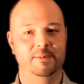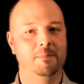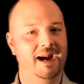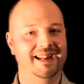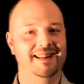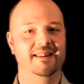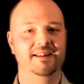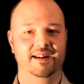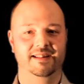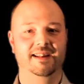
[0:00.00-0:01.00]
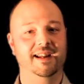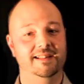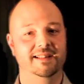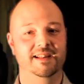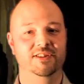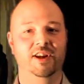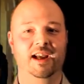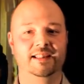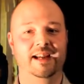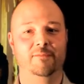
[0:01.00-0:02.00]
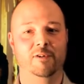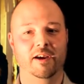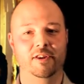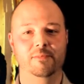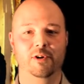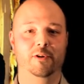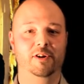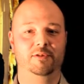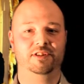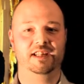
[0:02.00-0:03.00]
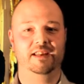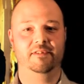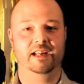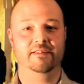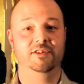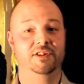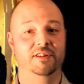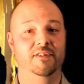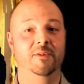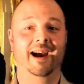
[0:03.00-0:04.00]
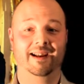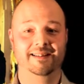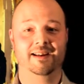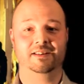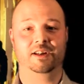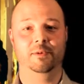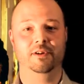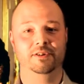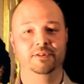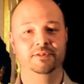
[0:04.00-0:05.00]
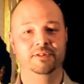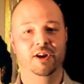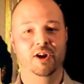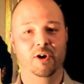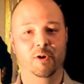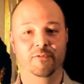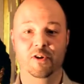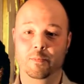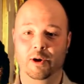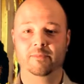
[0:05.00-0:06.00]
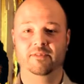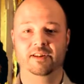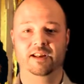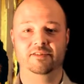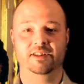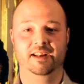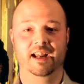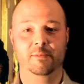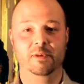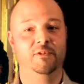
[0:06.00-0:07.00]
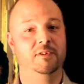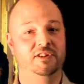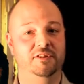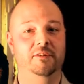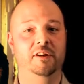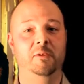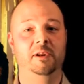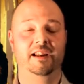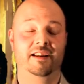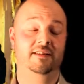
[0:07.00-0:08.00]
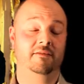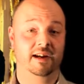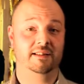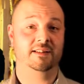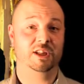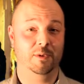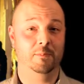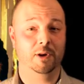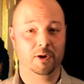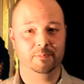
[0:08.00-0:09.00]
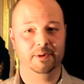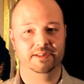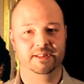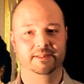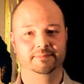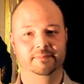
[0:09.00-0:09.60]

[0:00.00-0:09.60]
but back in the 1980s you had to have rather more on your CV than just a few Adidas commercials or a few pop videos to your name before a studio would let you direct a summer blockbuster.